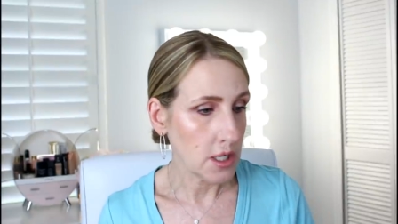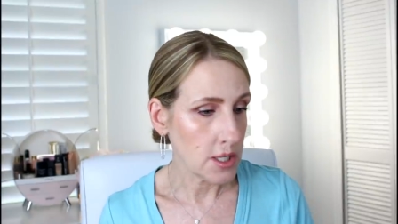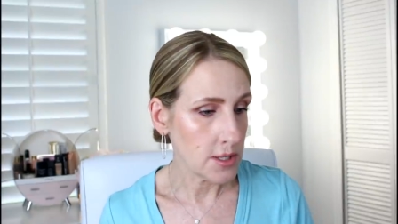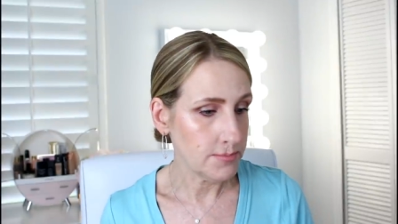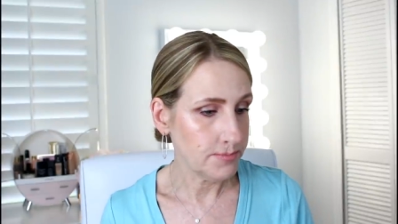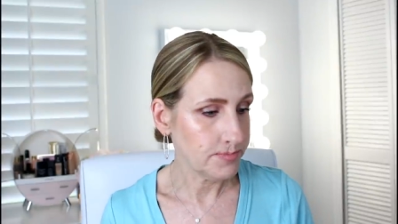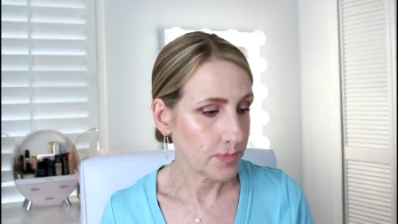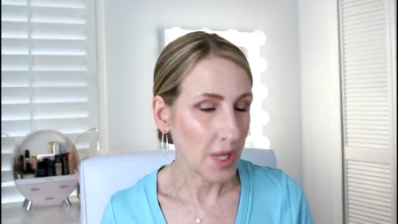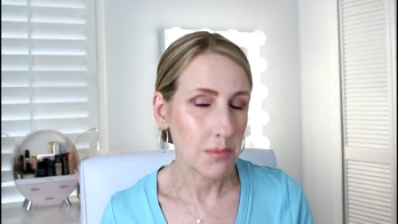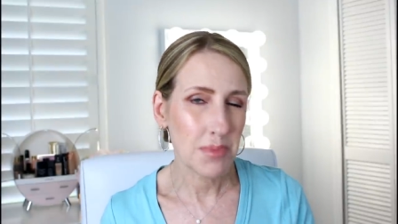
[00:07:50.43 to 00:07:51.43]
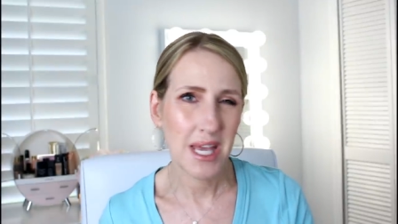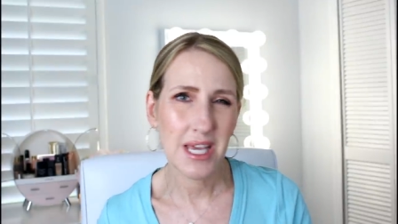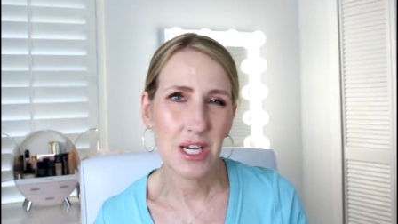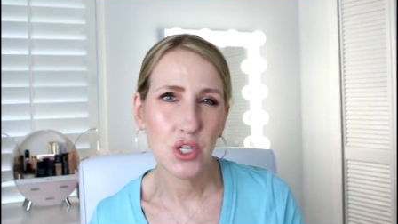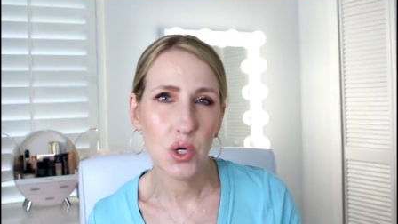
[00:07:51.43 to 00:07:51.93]
Um, I
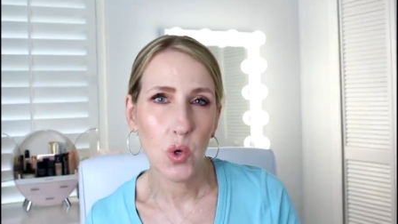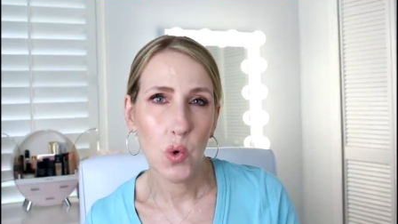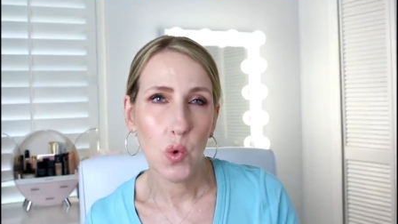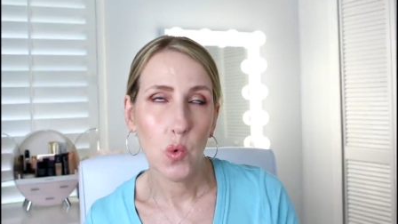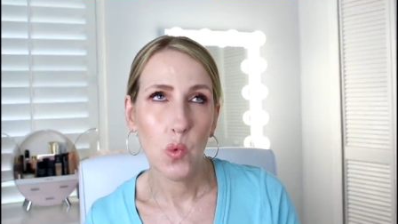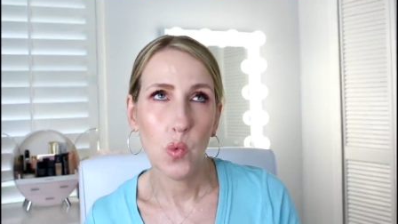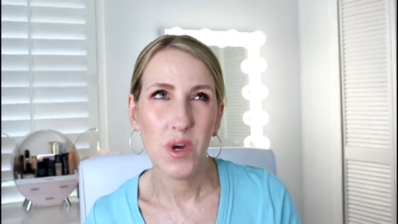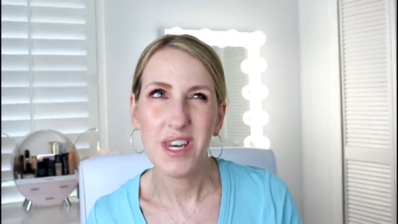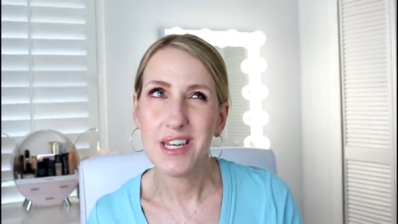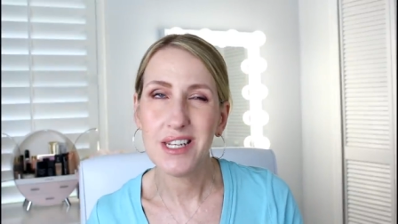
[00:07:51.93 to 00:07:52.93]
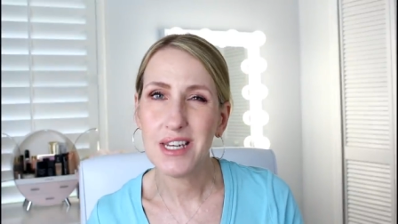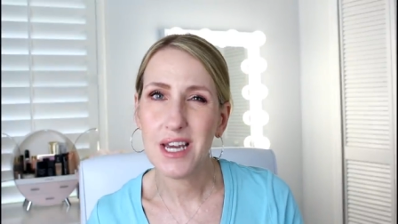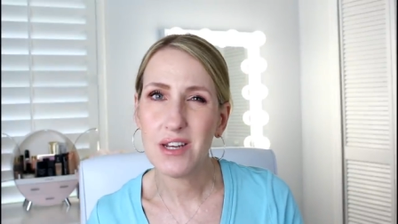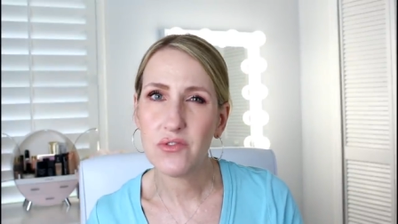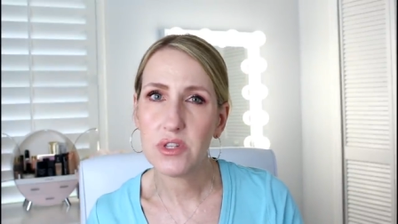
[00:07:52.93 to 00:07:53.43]
paid
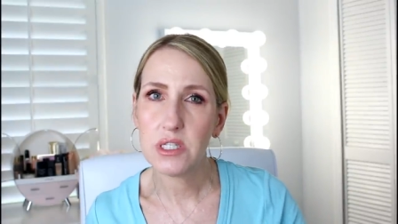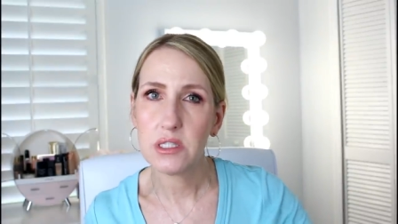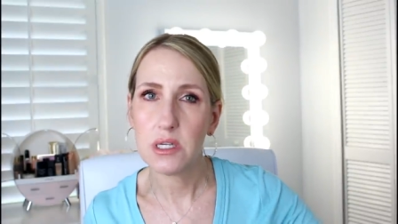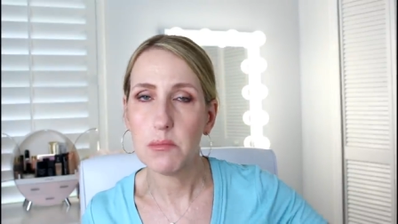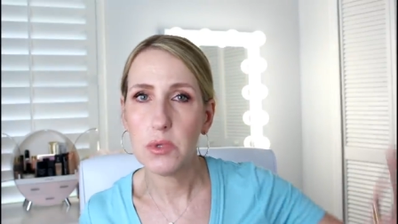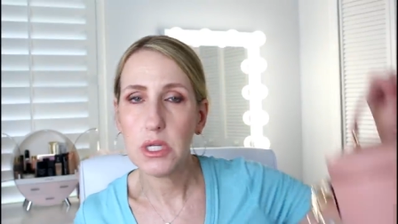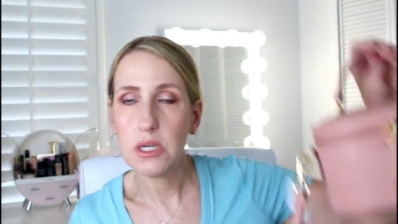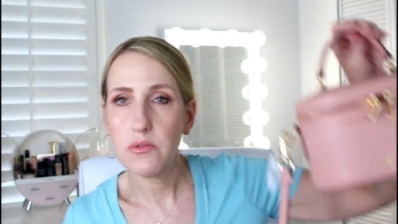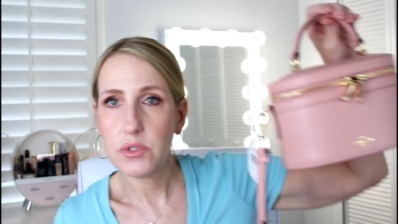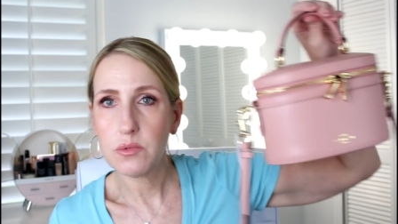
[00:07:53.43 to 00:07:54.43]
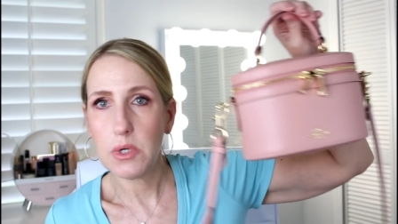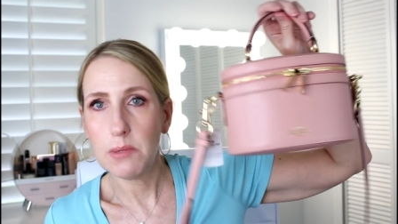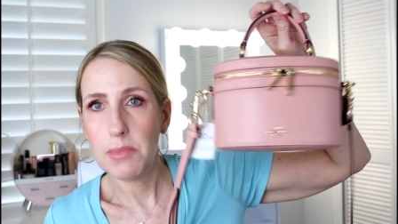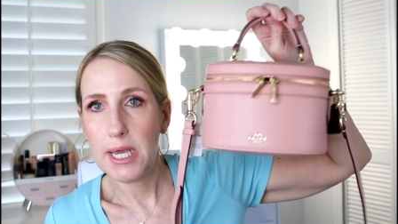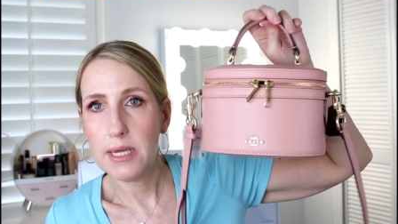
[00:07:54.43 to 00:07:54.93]
199 for this, I believe, is what
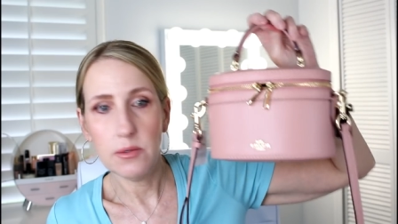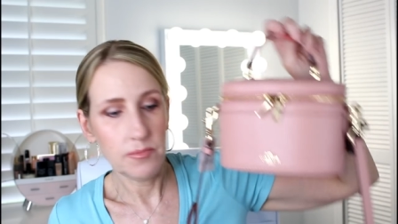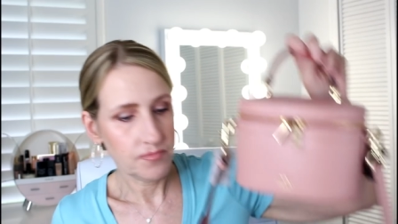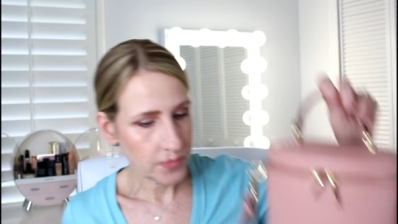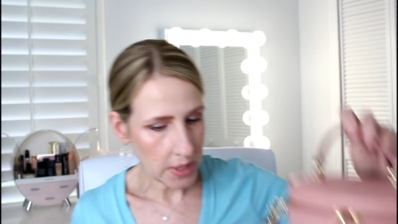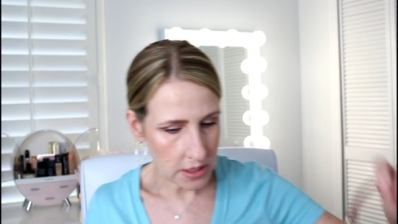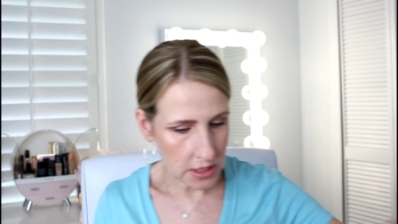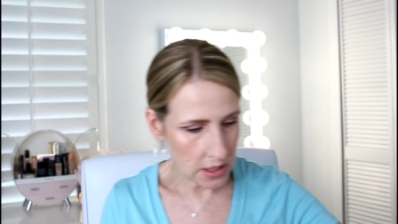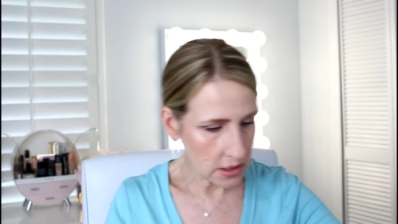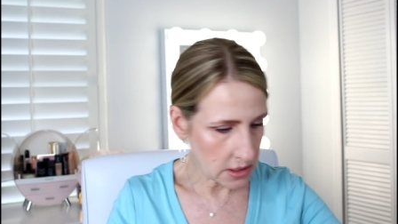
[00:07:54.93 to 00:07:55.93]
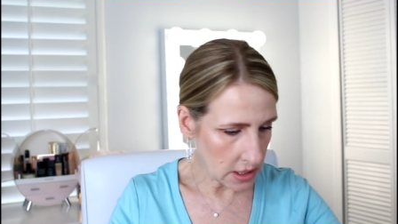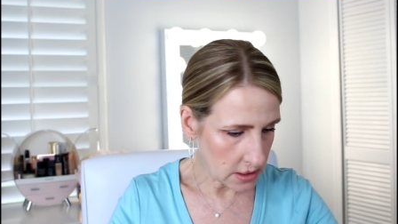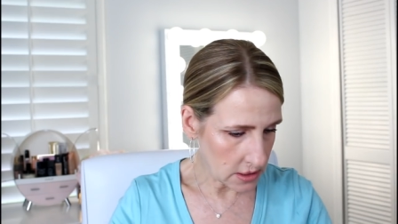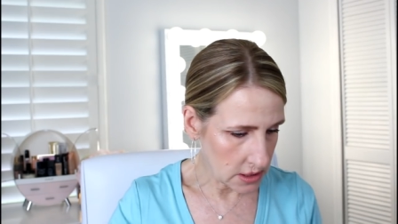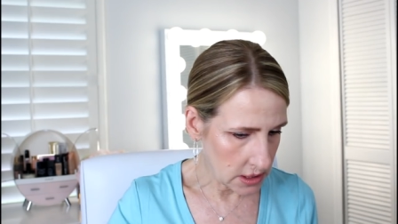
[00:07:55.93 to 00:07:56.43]
I paid. And then it's on
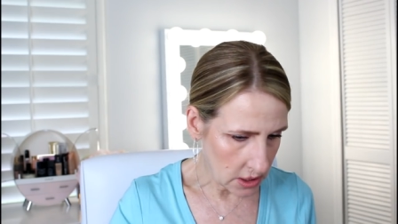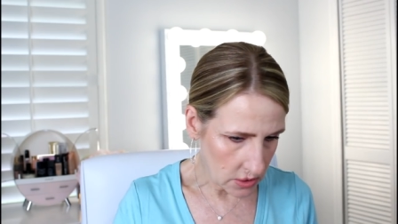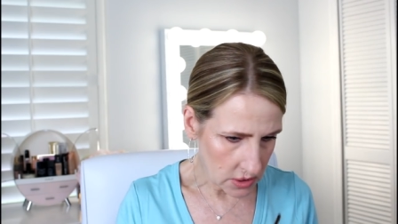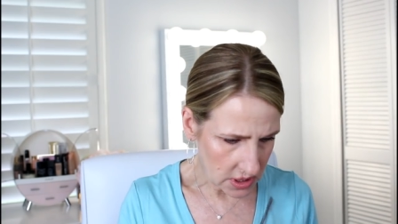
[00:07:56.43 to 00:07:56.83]
the sticker,